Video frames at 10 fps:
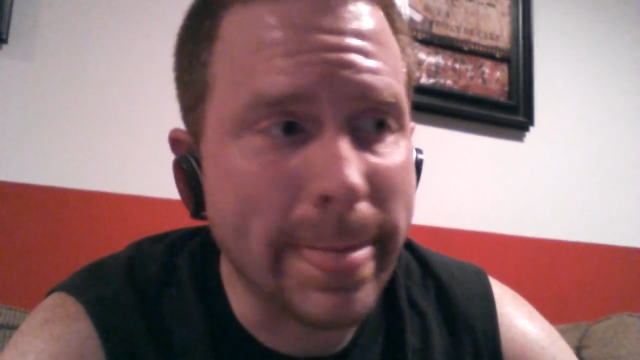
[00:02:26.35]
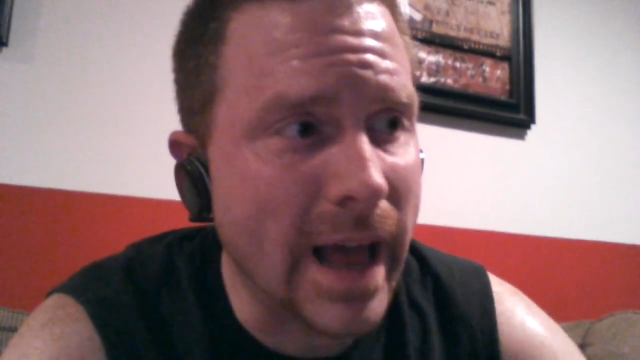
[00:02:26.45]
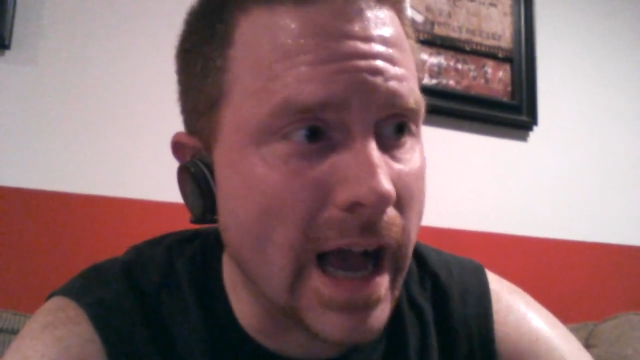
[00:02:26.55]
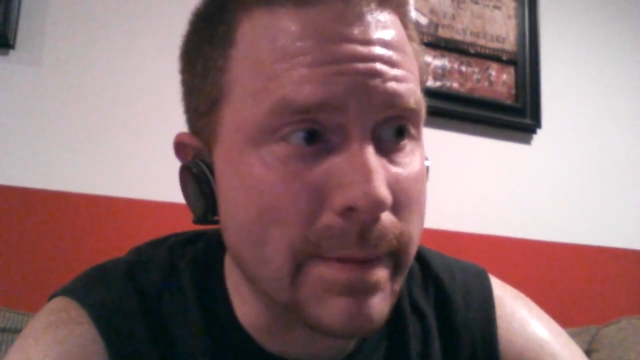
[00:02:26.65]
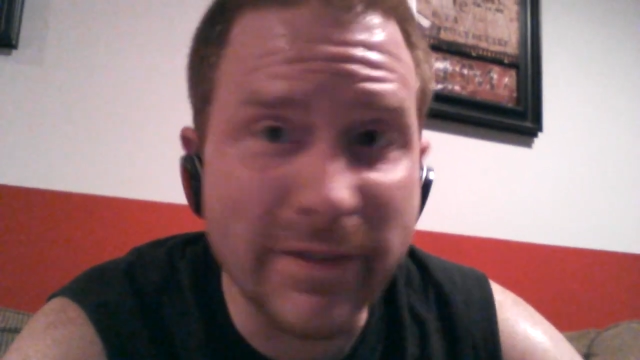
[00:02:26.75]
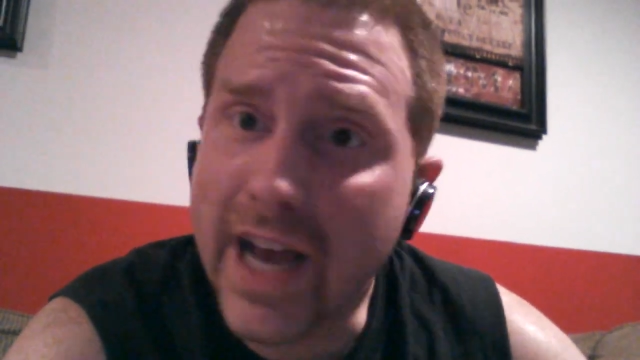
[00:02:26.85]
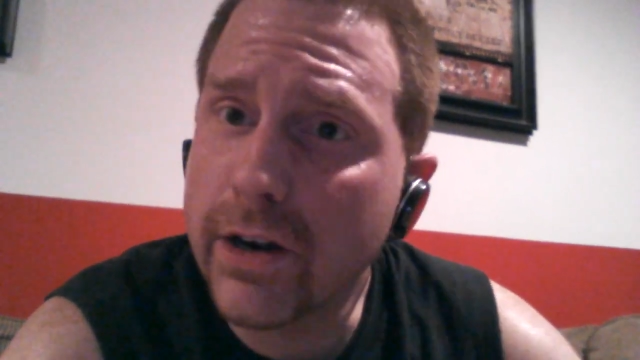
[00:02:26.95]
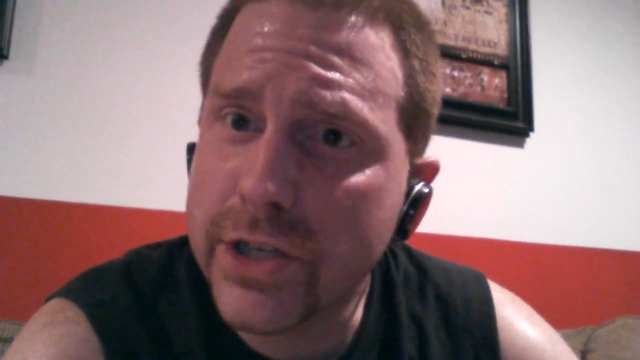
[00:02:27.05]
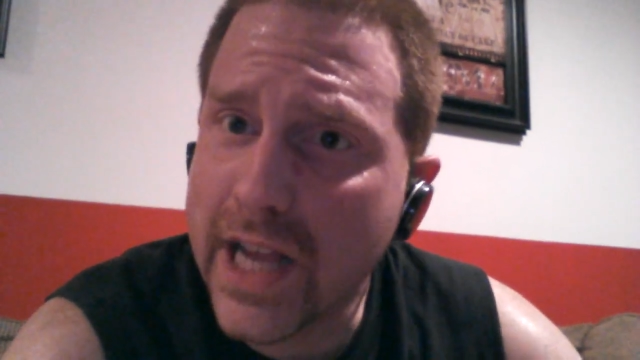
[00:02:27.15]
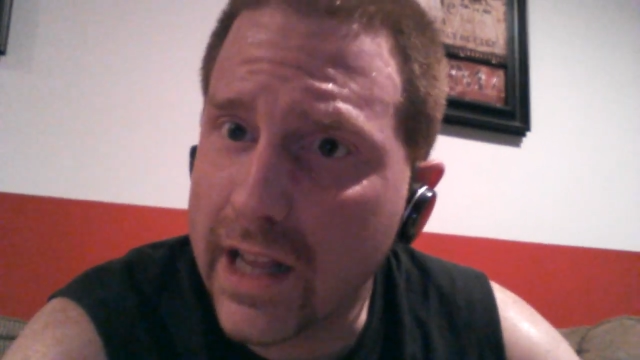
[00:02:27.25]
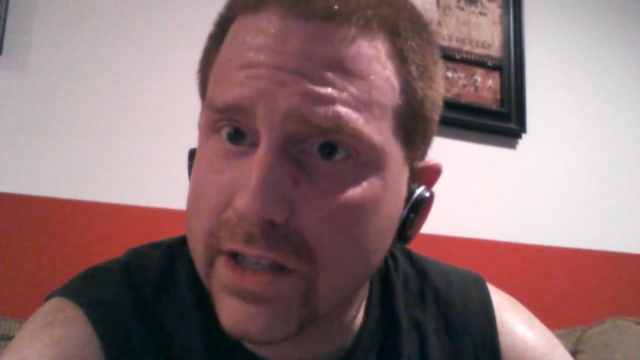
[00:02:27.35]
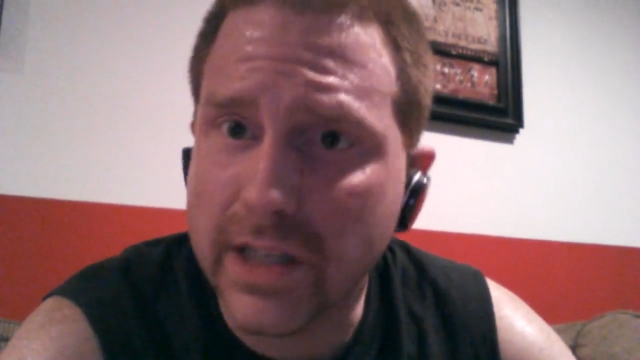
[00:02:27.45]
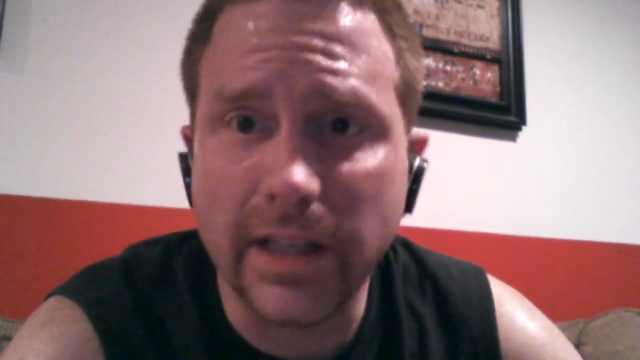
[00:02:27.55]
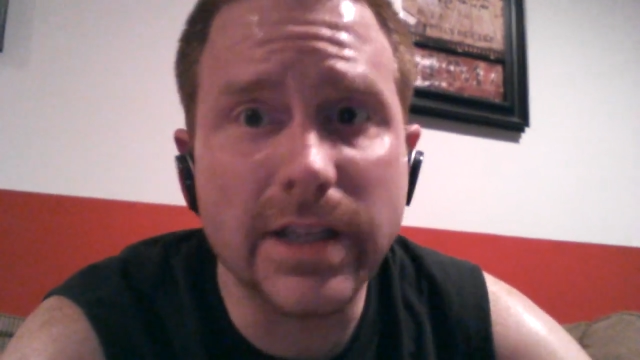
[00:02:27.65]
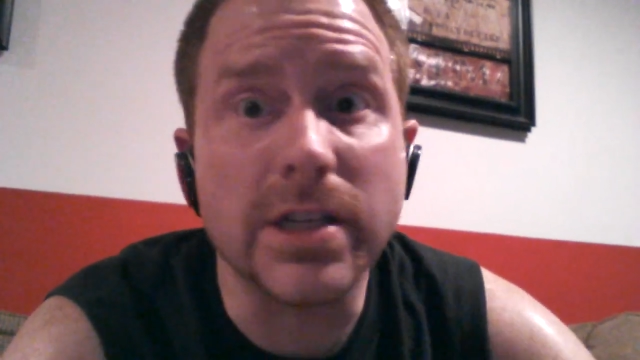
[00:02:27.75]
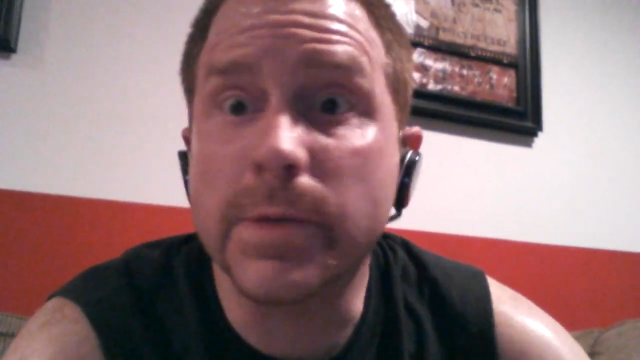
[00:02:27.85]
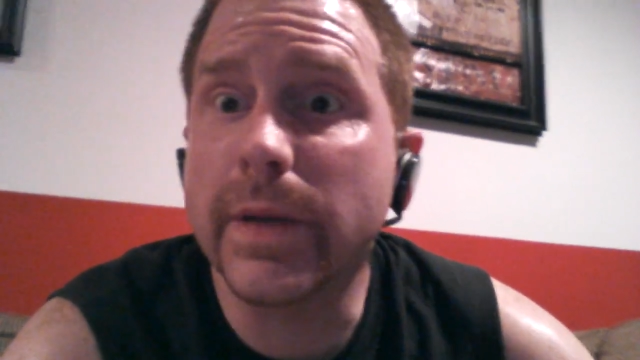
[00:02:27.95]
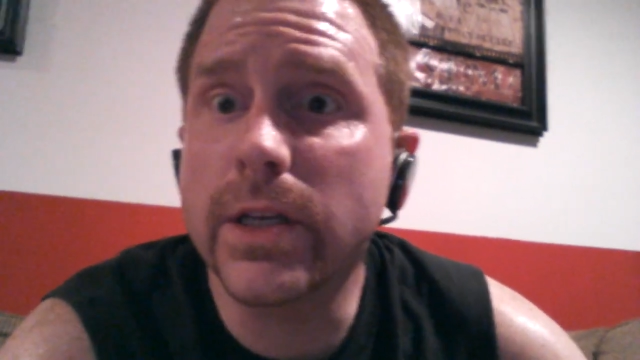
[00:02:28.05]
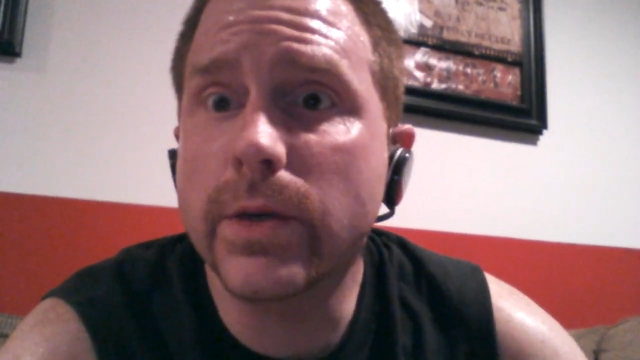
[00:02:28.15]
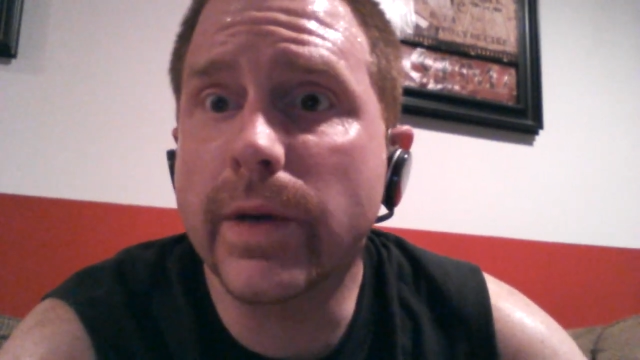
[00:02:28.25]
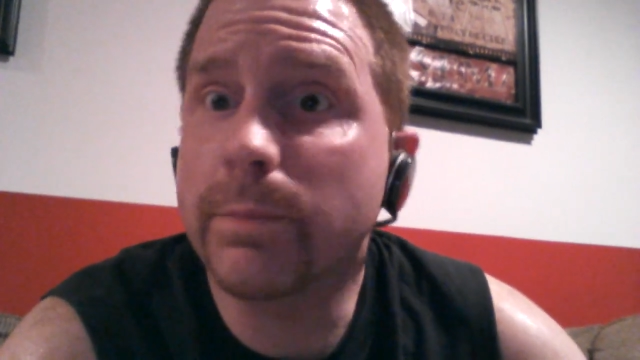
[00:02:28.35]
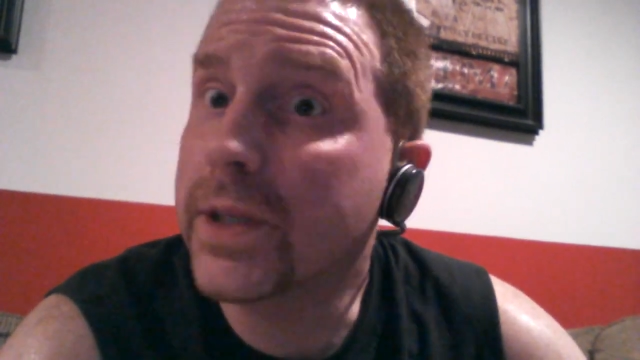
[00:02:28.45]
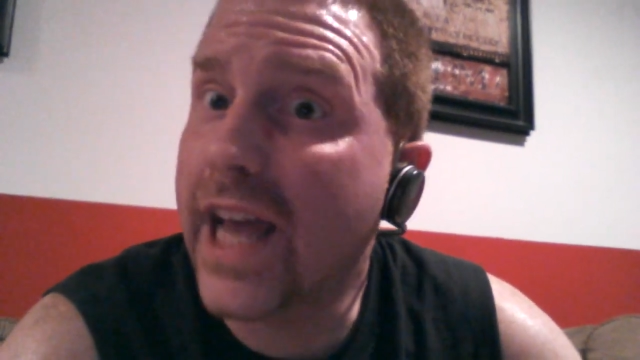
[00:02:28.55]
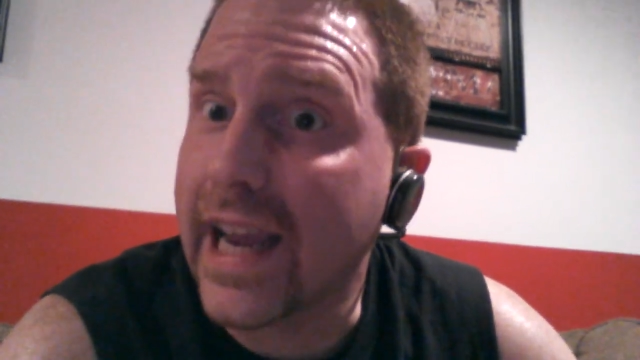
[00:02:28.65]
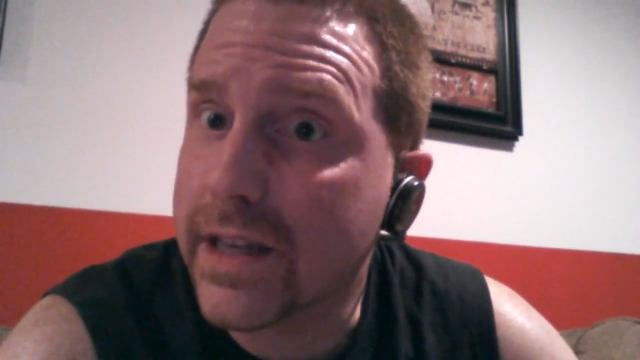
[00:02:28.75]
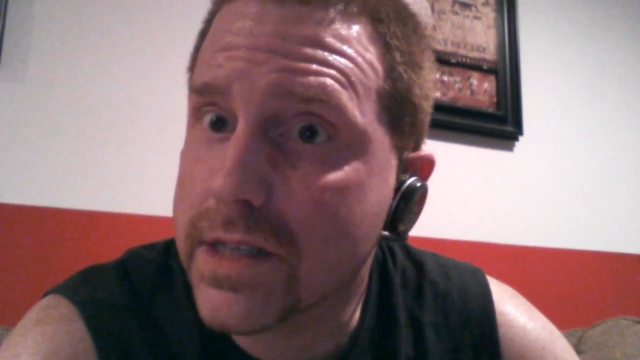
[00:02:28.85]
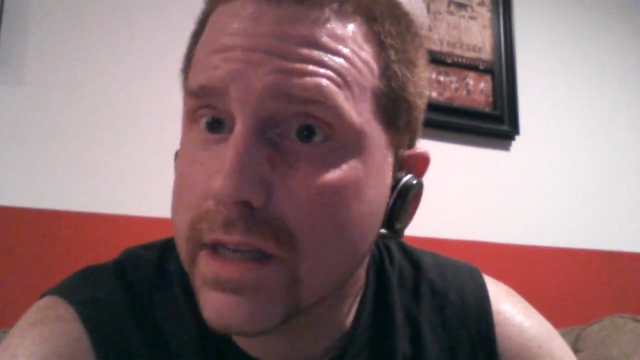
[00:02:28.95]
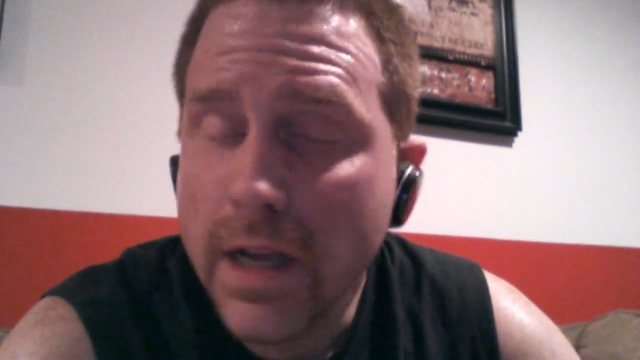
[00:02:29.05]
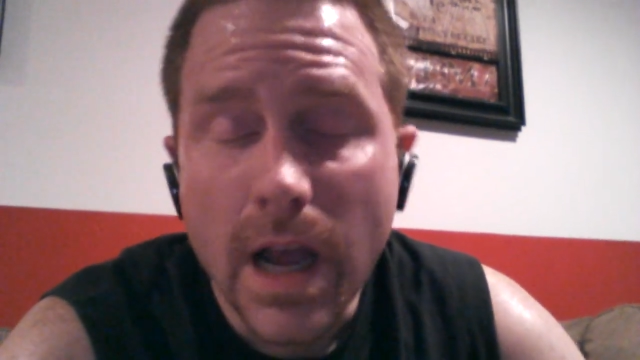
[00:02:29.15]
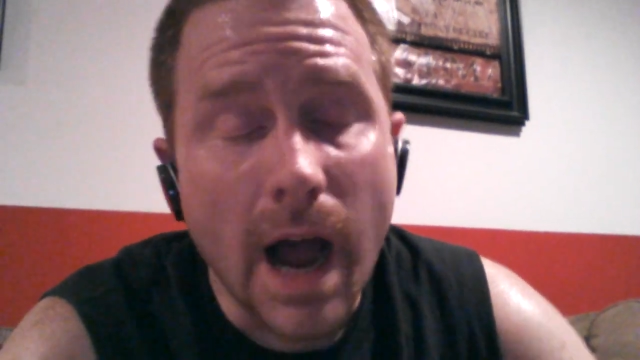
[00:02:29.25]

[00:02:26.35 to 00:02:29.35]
I've got her challenge lately. She's been doing planks.